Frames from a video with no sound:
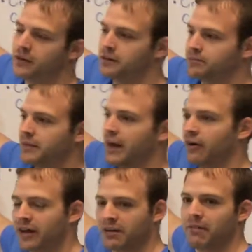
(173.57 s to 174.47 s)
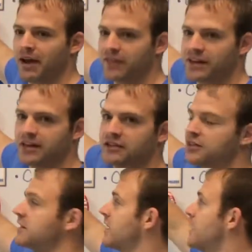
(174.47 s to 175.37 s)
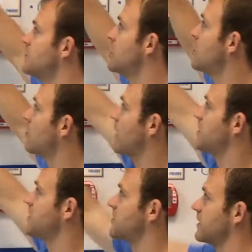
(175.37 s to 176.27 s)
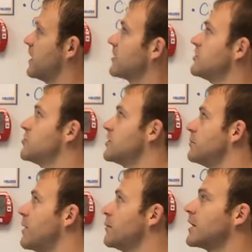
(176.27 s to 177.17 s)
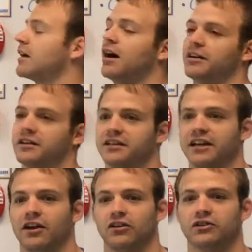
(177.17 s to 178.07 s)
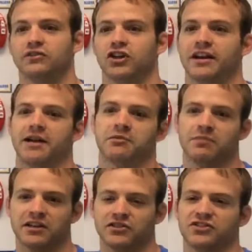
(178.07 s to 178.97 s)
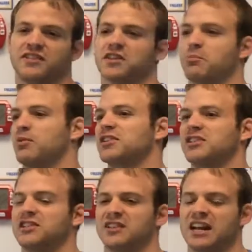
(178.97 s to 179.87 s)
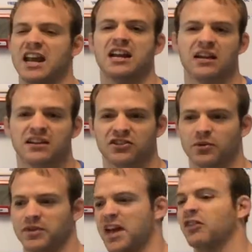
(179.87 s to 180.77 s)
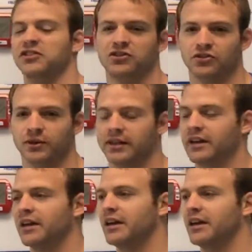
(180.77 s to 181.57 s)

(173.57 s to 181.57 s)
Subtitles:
the arrogant man that he is at times, writes this letter concerning the public conduct and character of John Adams, basically saying that the president's an idiot, doesn't know what the hell he's doing.